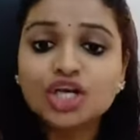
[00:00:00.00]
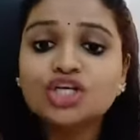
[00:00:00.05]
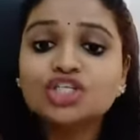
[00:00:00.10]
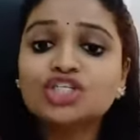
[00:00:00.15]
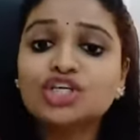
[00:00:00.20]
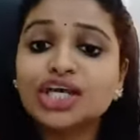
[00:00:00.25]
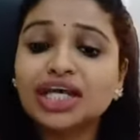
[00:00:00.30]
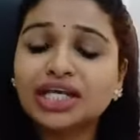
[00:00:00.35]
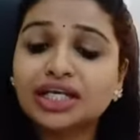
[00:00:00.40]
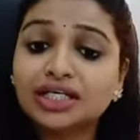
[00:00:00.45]

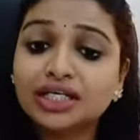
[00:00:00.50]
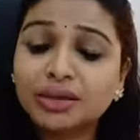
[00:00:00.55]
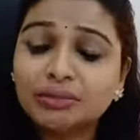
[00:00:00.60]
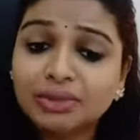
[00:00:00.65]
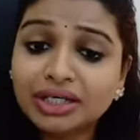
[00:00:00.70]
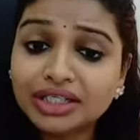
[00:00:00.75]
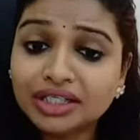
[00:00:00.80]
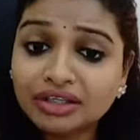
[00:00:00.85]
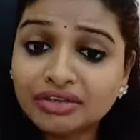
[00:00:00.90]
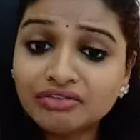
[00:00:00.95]
So
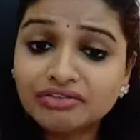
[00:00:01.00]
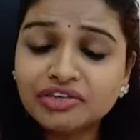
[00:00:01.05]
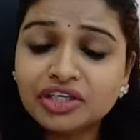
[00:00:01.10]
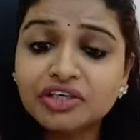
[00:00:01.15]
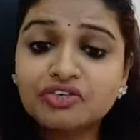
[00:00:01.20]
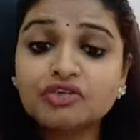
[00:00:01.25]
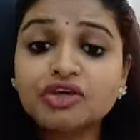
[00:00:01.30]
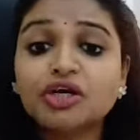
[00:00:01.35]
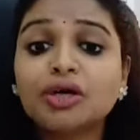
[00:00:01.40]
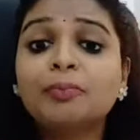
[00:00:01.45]
intermittent
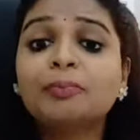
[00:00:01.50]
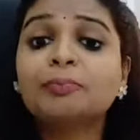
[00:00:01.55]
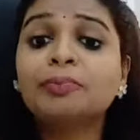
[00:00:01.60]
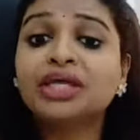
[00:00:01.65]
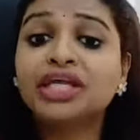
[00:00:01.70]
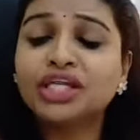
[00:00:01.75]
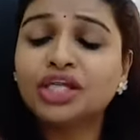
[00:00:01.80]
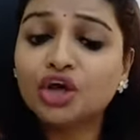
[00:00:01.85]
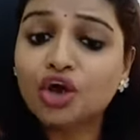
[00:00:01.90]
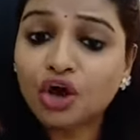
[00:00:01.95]
fever,
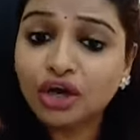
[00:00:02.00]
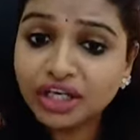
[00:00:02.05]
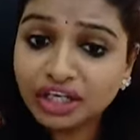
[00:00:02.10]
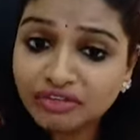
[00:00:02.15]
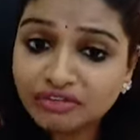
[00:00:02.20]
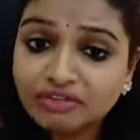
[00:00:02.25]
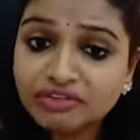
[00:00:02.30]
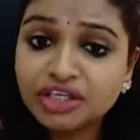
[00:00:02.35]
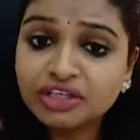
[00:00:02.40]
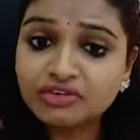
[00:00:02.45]

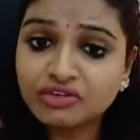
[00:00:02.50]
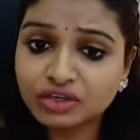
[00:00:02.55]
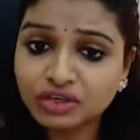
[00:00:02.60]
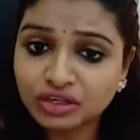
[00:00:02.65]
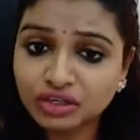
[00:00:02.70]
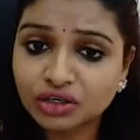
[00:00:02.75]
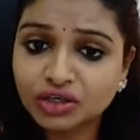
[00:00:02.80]
periodic fever,